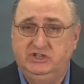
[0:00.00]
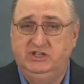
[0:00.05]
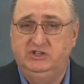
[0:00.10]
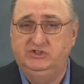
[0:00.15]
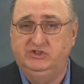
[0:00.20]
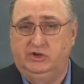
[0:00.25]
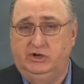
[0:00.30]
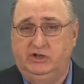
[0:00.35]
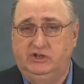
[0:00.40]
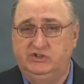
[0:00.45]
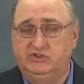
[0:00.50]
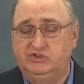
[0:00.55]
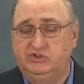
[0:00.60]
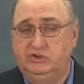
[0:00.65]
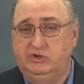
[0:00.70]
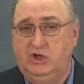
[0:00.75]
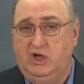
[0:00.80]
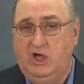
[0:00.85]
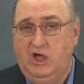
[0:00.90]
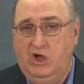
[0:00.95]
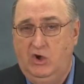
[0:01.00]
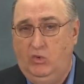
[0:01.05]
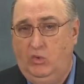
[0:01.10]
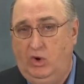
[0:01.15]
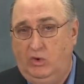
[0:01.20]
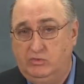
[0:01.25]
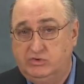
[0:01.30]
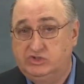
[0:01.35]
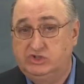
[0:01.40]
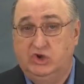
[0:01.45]
attention as to
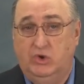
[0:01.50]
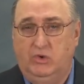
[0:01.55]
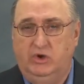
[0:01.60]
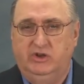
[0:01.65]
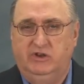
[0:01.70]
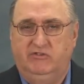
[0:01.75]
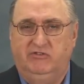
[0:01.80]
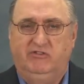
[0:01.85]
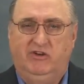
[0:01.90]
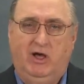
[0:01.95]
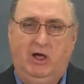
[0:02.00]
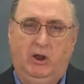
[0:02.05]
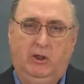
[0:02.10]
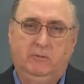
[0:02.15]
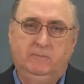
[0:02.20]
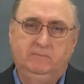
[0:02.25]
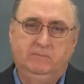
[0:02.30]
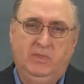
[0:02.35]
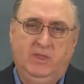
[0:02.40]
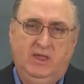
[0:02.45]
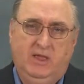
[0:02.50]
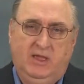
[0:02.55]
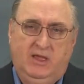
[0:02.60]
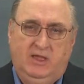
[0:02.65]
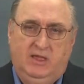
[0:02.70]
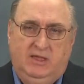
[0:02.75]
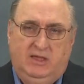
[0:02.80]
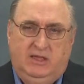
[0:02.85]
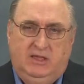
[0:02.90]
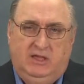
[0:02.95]
what was going to follow.
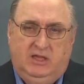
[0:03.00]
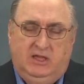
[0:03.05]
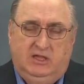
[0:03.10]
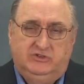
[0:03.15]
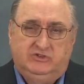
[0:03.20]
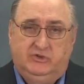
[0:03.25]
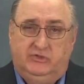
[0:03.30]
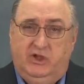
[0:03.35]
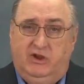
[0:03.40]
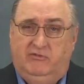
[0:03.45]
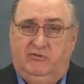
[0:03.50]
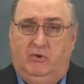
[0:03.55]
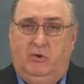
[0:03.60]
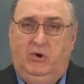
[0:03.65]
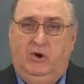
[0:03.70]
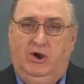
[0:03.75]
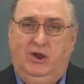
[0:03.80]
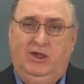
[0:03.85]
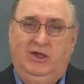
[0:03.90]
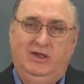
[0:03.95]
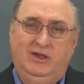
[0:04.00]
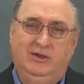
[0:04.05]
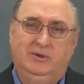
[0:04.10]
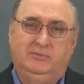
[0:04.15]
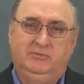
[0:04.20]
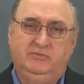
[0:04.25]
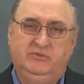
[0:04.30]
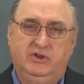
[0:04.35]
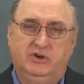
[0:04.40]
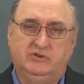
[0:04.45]
So, therefore,
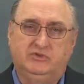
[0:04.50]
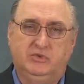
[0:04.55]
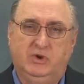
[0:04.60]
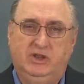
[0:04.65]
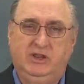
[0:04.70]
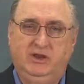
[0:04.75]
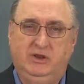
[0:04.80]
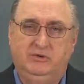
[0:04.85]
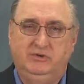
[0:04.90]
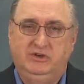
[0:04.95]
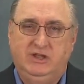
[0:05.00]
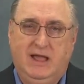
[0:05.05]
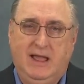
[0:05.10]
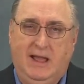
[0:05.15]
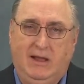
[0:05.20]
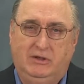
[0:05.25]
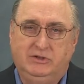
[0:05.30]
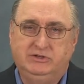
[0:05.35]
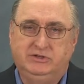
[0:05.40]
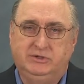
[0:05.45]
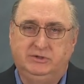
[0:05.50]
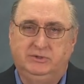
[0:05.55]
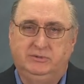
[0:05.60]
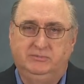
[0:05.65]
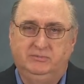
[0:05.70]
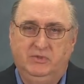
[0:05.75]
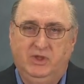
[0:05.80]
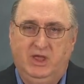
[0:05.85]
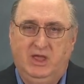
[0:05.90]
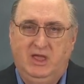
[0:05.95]
there's really no doubt
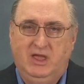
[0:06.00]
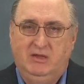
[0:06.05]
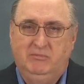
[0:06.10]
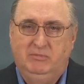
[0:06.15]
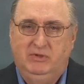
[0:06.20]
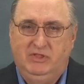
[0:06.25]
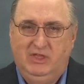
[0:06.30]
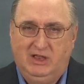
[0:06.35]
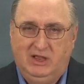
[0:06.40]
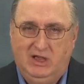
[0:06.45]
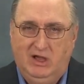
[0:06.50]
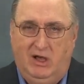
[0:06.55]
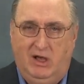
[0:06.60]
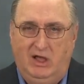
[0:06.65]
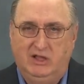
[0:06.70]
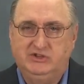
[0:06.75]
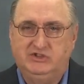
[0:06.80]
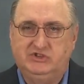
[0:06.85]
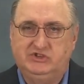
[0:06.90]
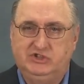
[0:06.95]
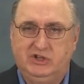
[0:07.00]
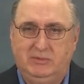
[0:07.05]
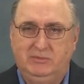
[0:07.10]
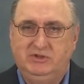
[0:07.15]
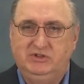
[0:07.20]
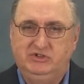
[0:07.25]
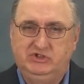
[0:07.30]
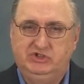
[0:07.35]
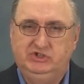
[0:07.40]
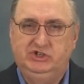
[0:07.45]
but that God
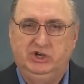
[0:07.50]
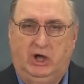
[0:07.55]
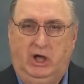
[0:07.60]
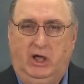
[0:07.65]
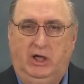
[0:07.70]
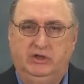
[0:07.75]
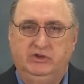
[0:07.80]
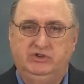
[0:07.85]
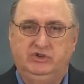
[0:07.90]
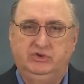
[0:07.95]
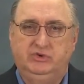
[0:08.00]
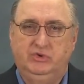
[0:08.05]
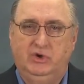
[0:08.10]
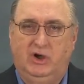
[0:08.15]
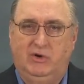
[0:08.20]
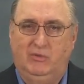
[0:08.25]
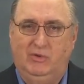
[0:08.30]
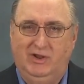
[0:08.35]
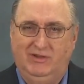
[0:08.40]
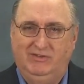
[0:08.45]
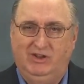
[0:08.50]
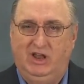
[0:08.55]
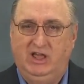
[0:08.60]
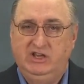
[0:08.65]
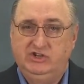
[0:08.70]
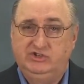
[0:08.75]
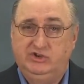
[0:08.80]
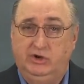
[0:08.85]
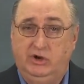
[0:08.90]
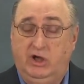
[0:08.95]
summons John to a
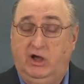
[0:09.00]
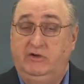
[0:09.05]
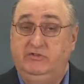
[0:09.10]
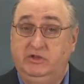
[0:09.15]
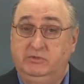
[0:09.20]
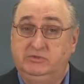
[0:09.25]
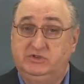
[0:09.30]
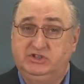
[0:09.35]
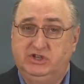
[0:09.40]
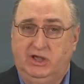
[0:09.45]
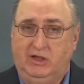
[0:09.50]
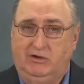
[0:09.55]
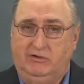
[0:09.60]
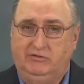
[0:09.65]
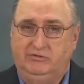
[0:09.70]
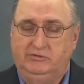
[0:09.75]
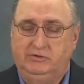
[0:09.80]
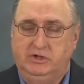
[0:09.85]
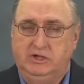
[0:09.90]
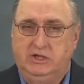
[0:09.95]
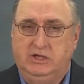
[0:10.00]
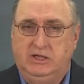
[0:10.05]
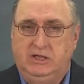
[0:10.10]
revelation of himself.